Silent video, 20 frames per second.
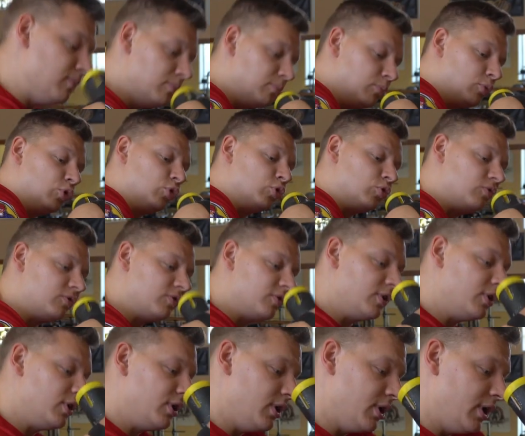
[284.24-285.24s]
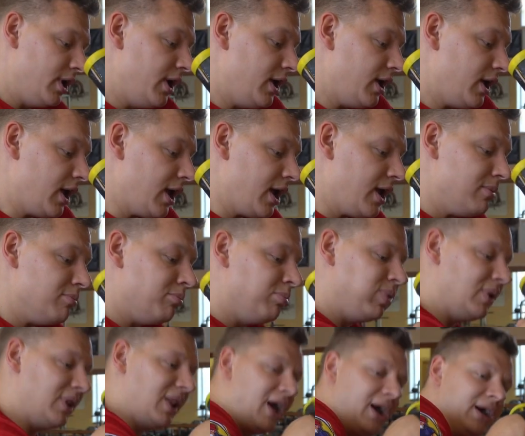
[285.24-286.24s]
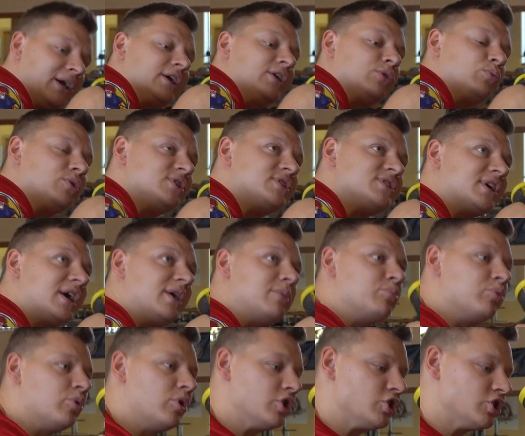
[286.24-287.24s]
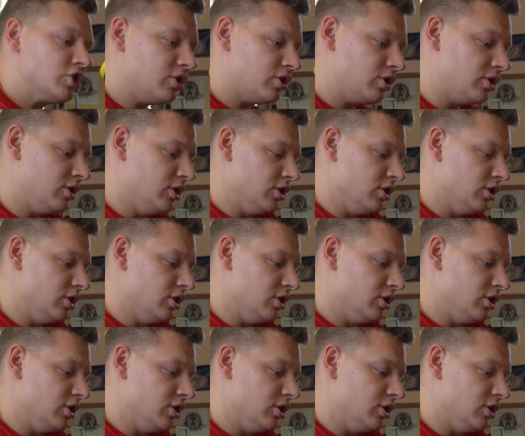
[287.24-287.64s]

move and block it with side pressure.